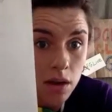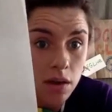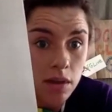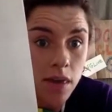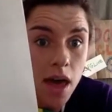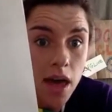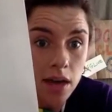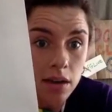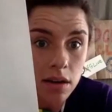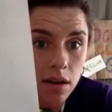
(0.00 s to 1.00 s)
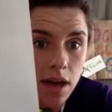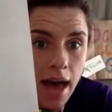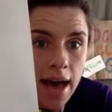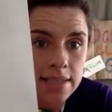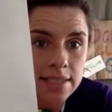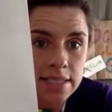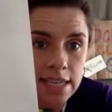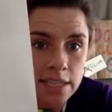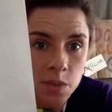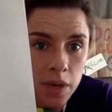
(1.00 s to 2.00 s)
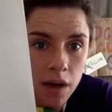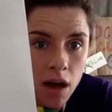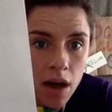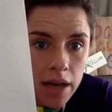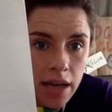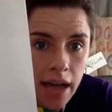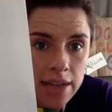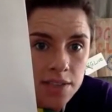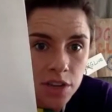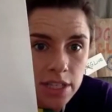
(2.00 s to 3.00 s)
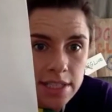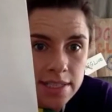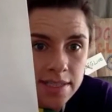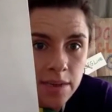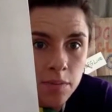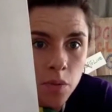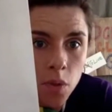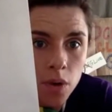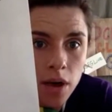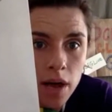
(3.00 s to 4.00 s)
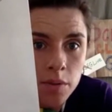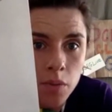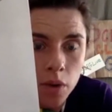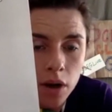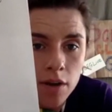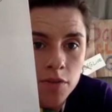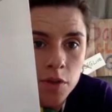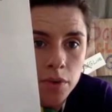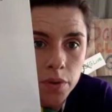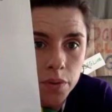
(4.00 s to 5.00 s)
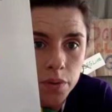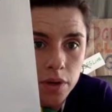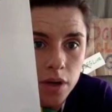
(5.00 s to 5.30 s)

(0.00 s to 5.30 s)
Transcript: Then, as the days went on, I started to see more and more of the moon.